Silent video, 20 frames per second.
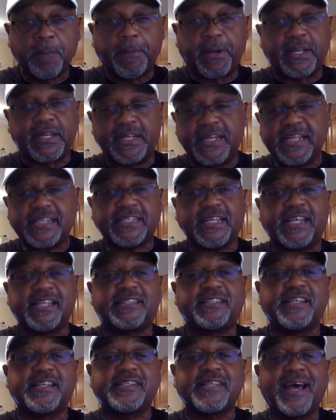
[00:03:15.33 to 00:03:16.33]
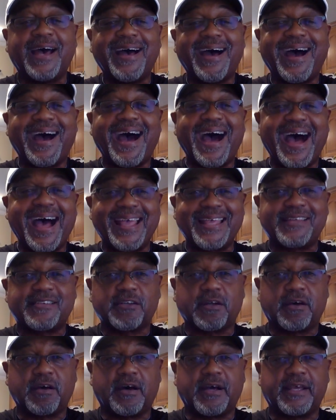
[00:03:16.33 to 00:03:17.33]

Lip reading: But in this instance, ICE